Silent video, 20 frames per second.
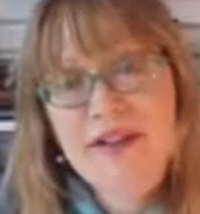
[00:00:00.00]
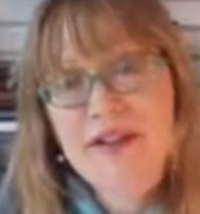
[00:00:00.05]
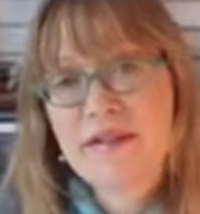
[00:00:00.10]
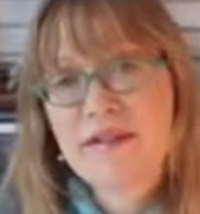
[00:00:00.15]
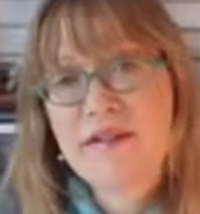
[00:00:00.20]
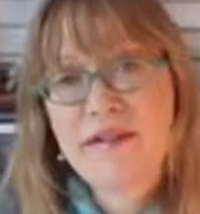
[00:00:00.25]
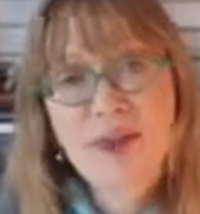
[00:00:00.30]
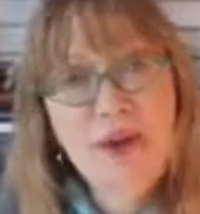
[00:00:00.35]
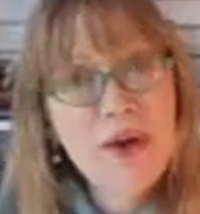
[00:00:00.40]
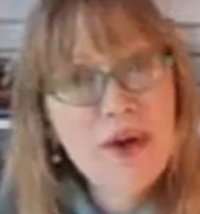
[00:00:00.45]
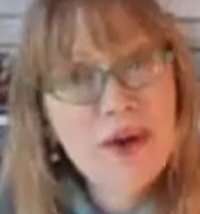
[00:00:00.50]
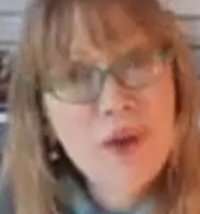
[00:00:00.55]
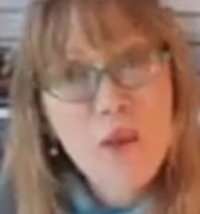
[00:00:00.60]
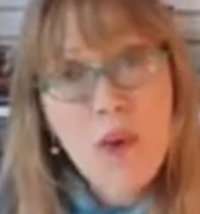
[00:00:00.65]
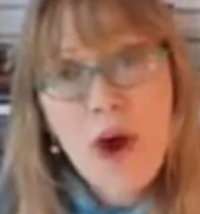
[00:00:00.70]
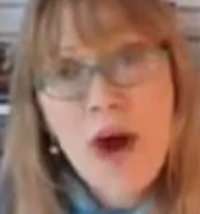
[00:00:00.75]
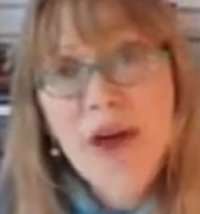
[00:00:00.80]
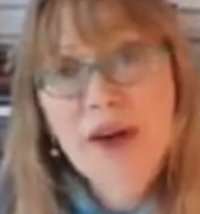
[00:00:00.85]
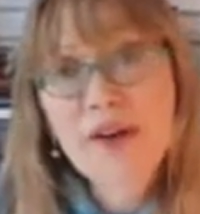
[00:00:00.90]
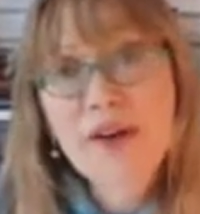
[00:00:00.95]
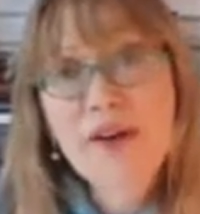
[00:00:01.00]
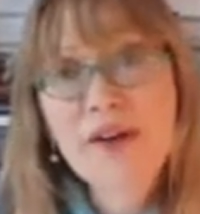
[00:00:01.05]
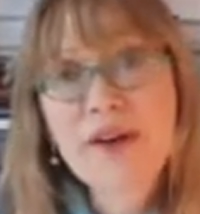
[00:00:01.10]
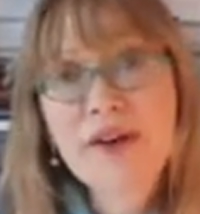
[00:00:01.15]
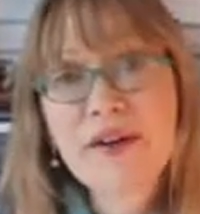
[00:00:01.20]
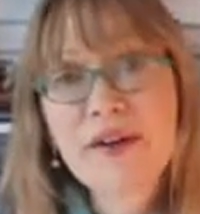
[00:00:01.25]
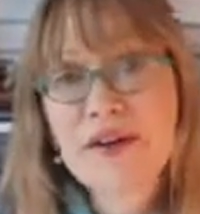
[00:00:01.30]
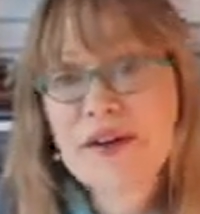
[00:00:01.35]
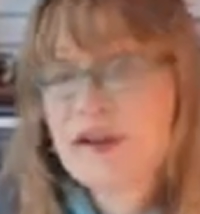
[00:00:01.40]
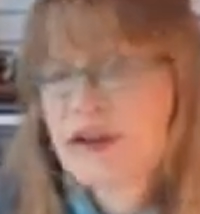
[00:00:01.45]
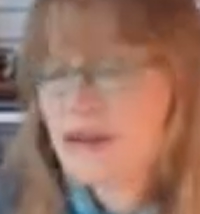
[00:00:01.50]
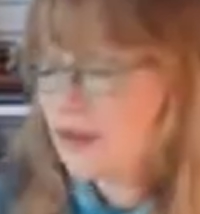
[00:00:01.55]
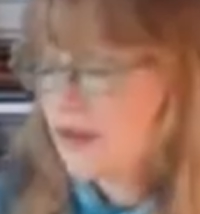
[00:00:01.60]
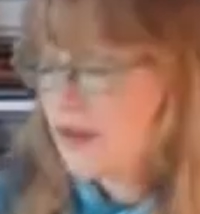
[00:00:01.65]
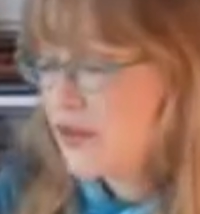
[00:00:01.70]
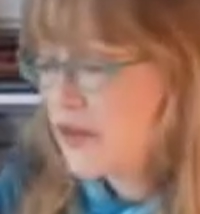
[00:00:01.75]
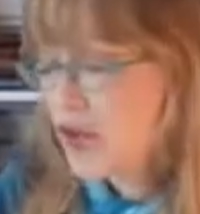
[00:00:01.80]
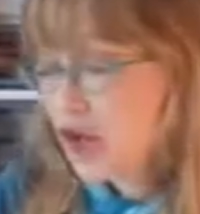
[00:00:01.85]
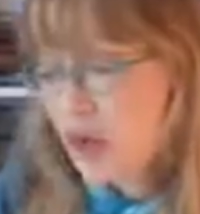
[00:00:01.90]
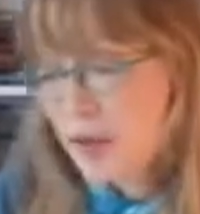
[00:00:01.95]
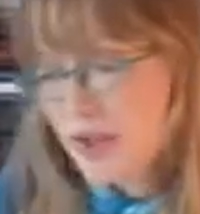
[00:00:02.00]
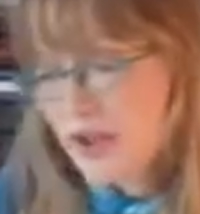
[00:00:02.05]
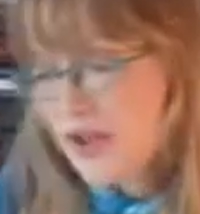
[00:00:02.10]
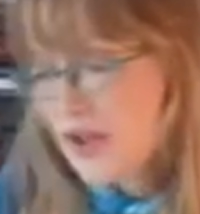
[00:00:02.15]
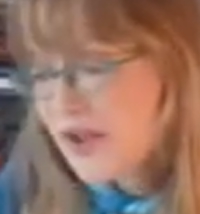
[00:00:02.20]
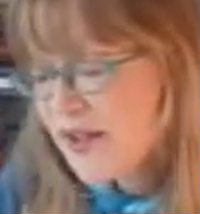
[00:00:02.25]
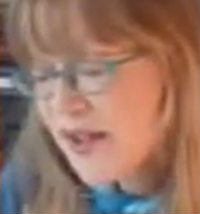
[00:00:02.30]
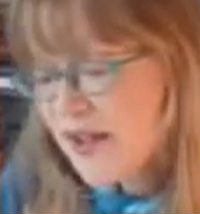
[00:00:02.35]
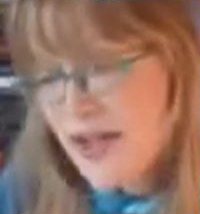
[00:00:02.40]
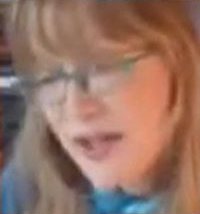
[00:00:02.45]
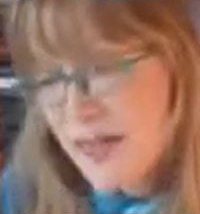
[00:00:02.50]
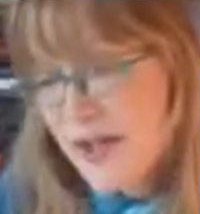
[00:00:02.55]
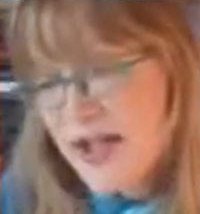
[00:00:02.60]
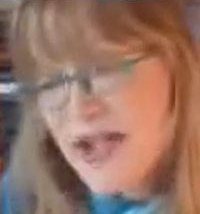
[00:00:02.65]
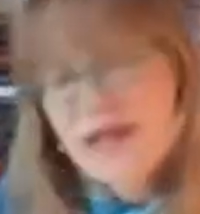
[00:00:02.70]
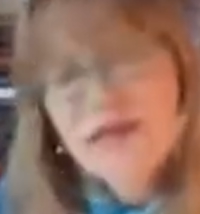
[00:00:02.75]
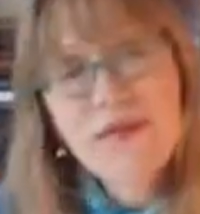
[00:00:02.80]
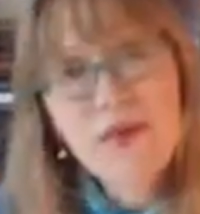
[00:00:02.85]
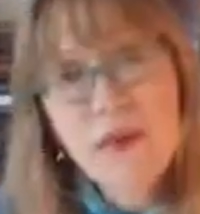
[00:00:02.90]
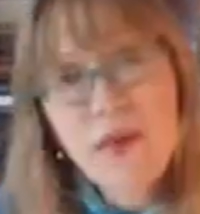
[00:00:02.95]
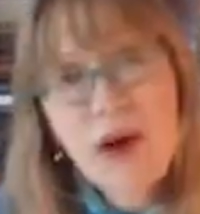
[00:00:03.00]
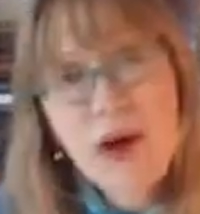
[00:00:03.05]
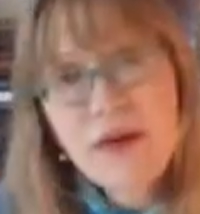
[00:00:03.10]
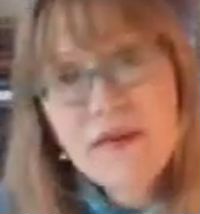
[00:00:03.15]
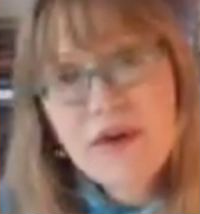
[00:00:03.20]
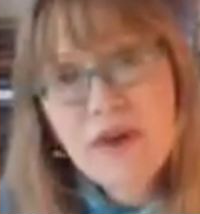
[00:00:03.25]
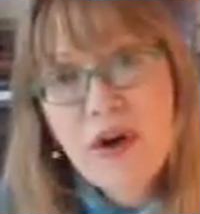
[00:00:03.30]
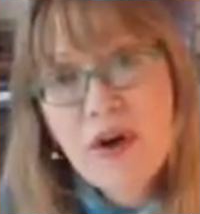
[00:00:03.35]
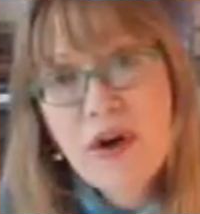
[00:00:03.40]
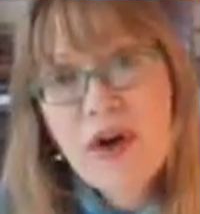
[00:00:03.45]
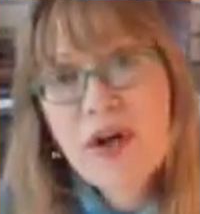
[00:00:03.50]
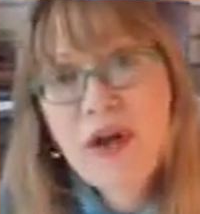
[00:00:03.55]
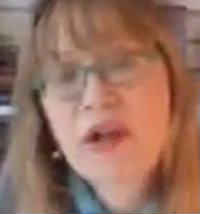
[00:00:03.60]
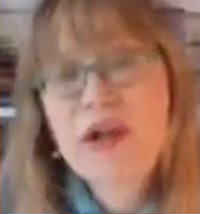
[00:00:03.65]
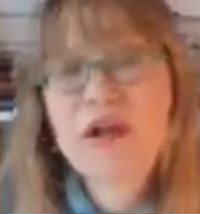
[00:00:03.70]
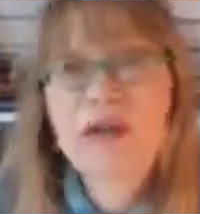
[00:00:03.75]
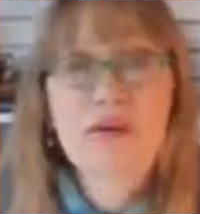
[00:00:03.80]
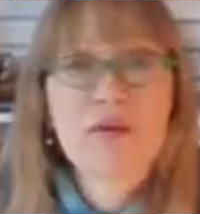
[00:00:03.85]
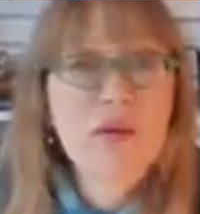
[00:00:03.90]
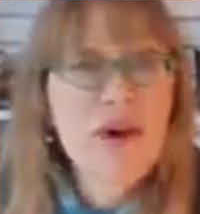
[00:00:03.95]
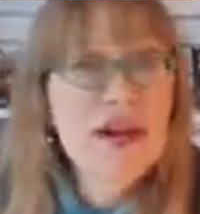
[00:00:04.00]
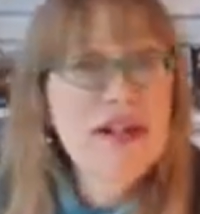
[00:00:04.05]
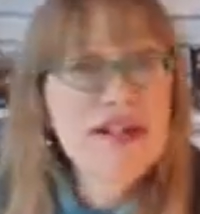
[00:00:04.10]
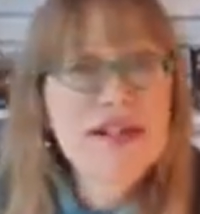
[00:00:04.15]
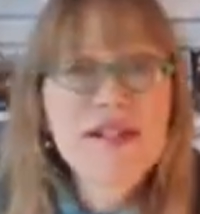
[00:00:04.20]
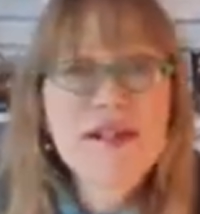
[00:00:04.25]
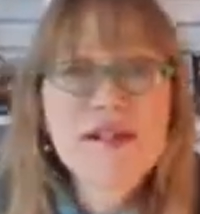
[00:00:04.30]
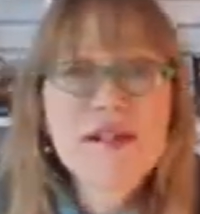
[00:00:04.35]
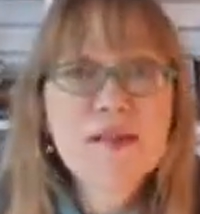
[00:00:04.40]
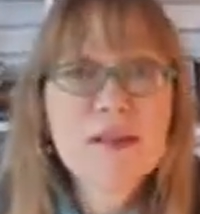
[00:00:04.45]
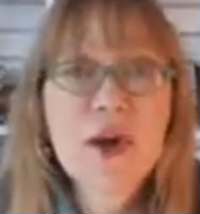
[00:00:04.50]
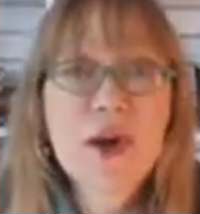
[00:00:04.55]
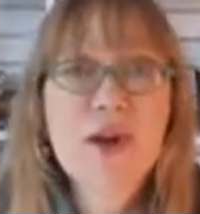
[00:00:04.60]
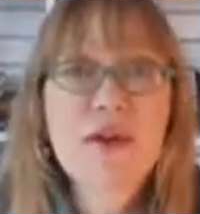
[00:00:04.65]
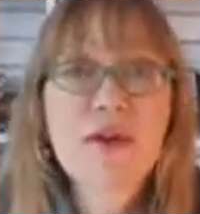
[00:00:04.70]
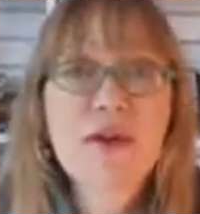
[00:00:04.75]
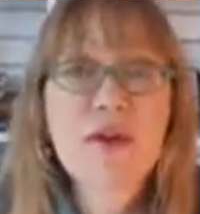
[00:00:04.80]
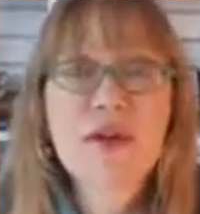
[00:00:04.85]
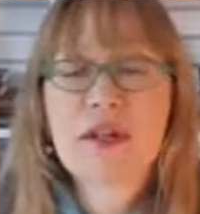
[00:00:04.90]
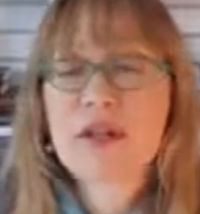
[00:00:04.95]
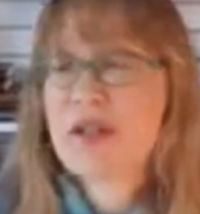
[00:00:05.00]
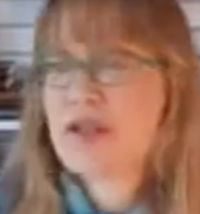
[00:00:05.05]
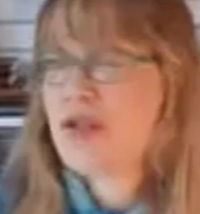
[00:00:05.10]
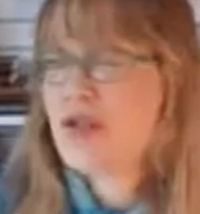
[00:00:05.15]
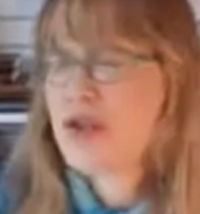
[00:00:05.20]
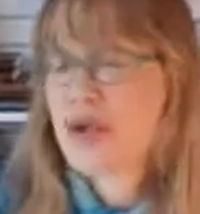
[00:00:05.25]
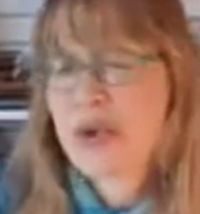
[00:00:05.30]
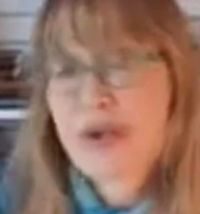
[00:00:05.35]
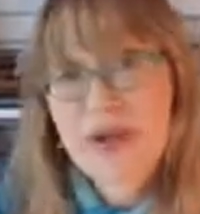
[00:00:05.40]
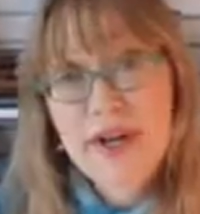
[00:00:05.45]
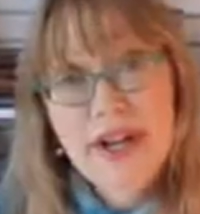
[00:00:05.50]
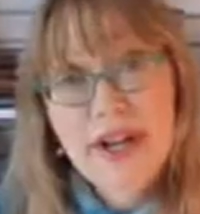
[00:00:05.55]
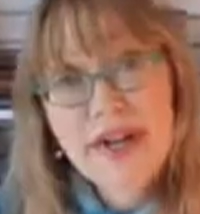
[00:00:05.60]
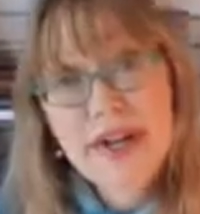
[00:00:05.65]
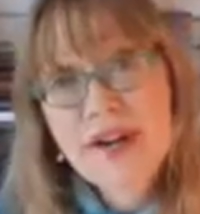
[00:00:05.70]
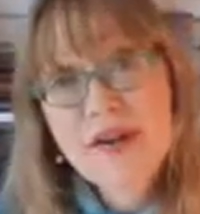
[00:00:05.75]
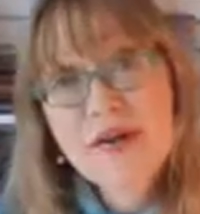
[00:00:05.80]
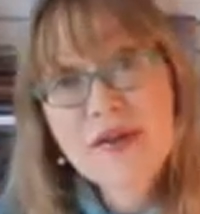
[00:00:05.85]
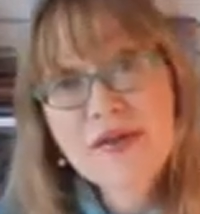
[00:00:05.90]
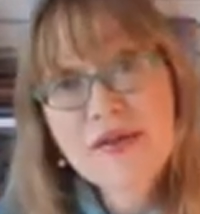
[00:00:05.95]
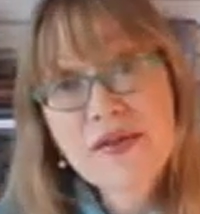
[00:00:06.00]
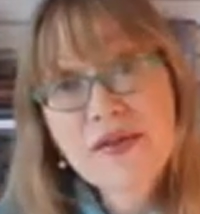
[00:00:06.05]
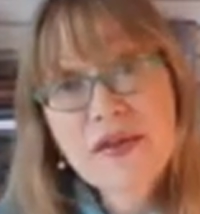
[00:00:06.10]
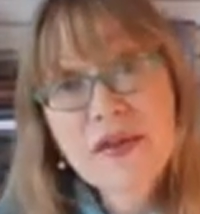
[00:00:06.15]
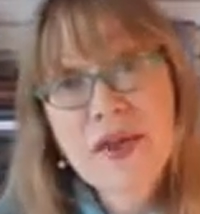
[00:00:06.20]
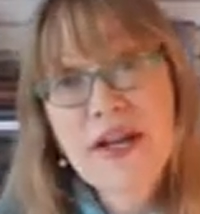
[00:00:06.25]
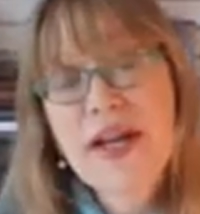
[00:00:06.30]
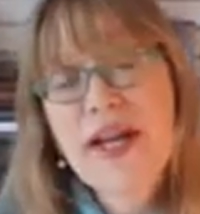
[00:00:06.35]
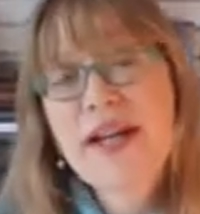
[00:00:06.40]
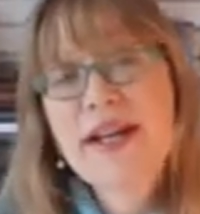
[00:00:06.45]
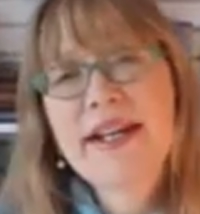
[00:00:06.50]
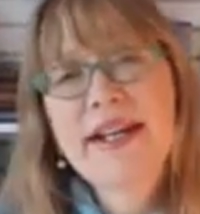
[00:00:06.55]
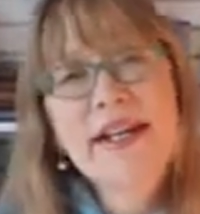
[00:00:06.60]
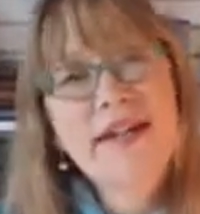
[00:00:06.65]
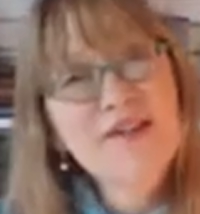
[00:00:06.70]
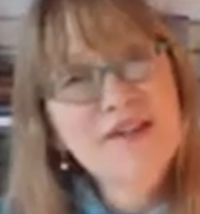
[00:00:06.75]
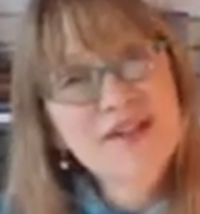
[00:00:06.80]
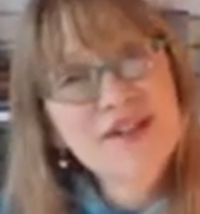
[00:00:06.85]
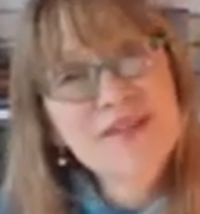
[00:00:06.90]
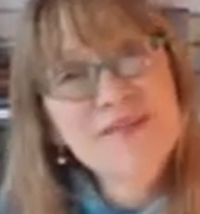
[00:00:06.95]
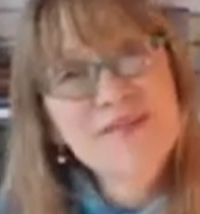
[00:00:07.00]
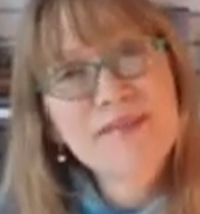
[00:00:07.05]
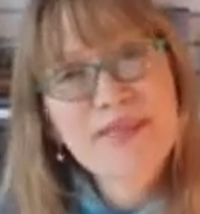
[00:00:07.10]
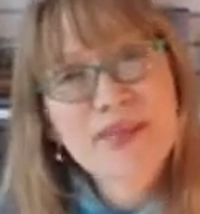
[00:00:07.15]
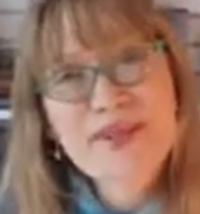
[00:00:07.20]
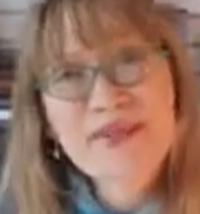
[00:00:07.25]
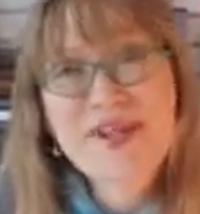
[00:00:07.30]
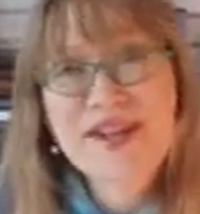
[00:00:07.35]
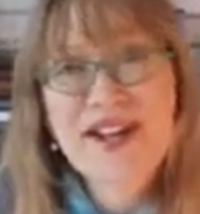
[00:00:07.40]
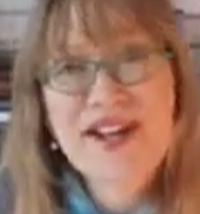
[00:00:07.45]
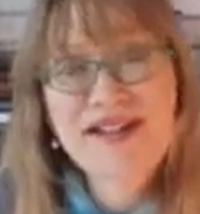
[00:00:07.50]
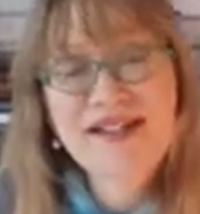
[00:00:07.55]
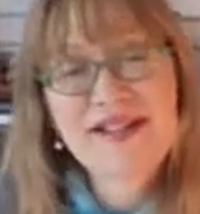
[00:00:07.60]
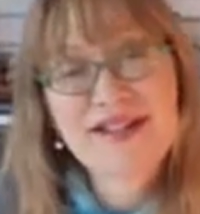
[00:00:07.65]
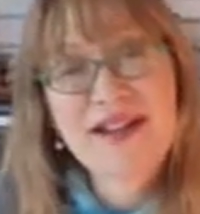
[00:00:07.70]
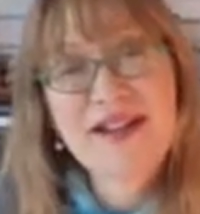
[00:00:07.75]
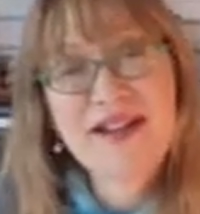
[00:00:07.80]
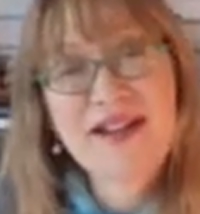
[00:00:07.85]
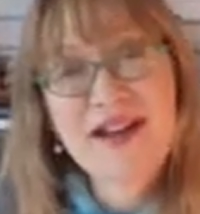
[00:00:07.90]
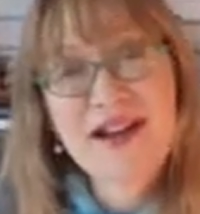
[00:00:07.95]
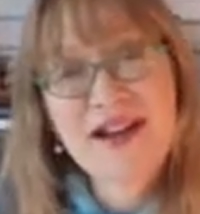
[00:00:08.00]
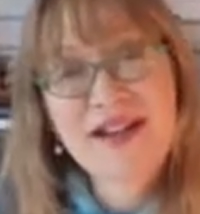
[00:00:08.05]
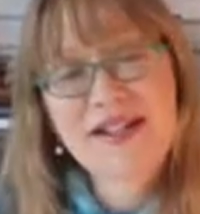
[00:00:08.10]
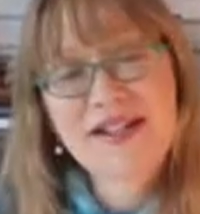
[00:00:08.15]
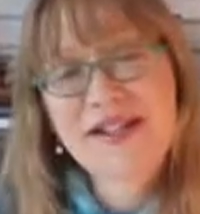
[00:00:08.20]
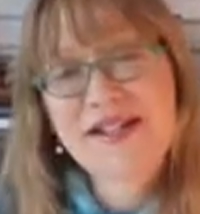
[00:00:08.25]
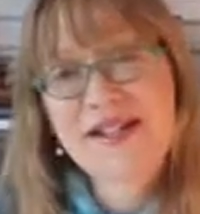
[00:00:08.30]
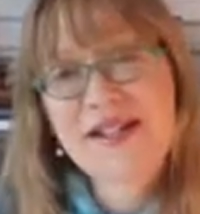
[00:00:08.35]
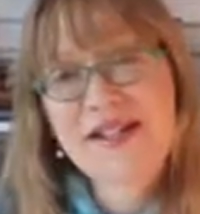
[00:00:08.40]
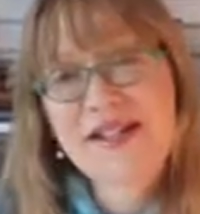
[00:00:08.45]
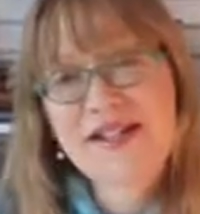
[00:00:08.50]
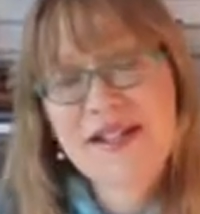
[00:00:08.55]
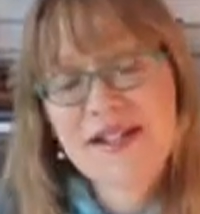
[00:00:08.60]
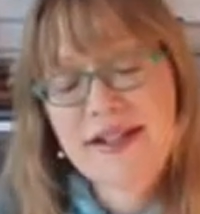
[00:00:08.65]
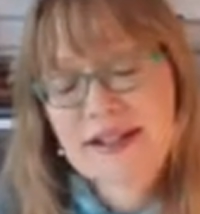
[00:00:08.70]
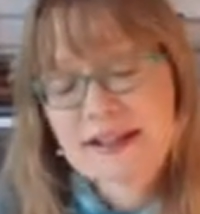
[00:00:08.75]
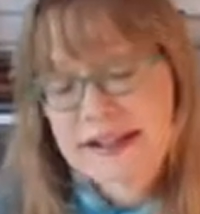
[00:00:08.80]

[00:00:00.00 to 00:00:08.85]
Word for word: Flowing water, turbulence at the base of a waterfall, rising smoke, tornadoes, and even Bose-Einstein condensates.